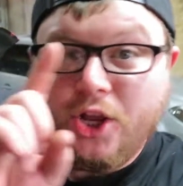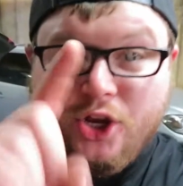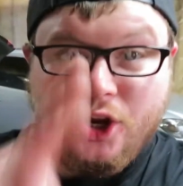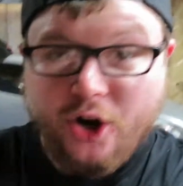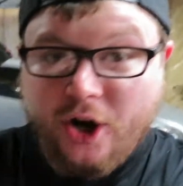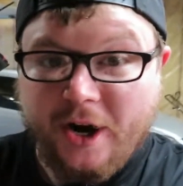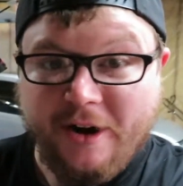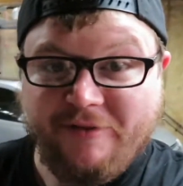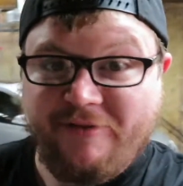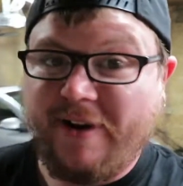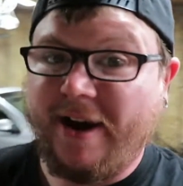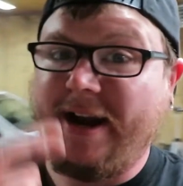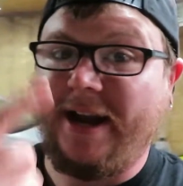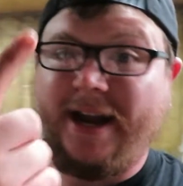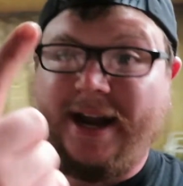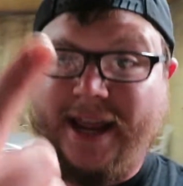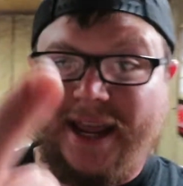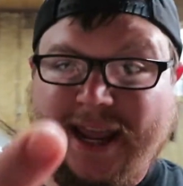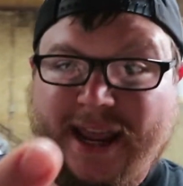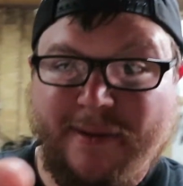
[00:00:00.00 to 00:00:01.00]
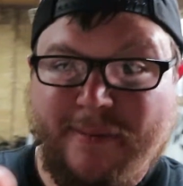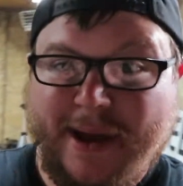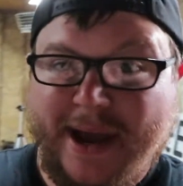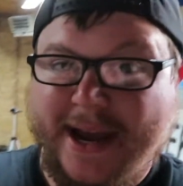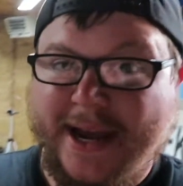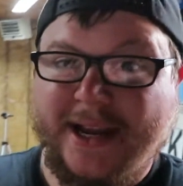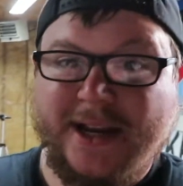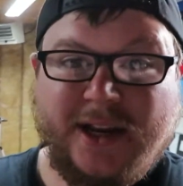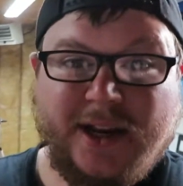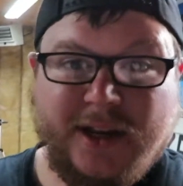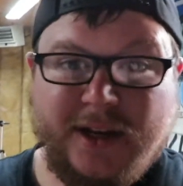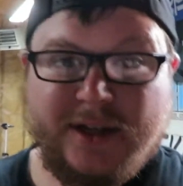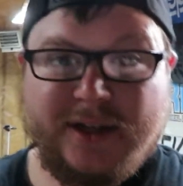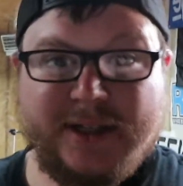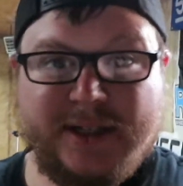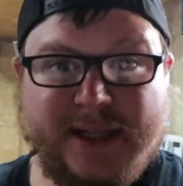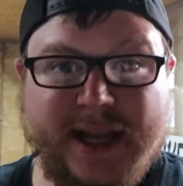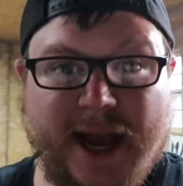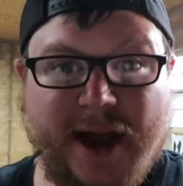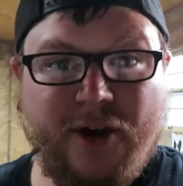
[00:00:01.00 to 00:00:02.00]
You're gonna find an eBay
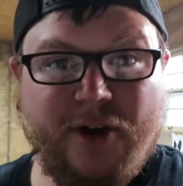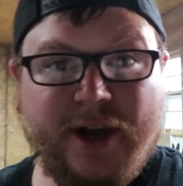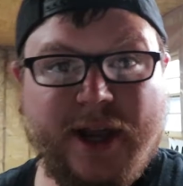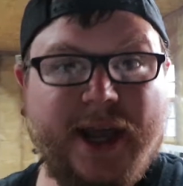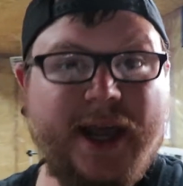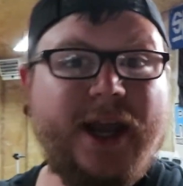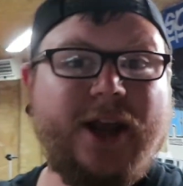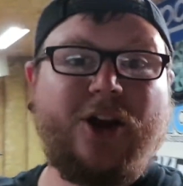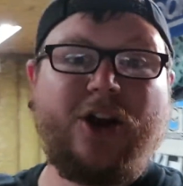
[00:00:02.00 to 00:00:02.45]
style kit,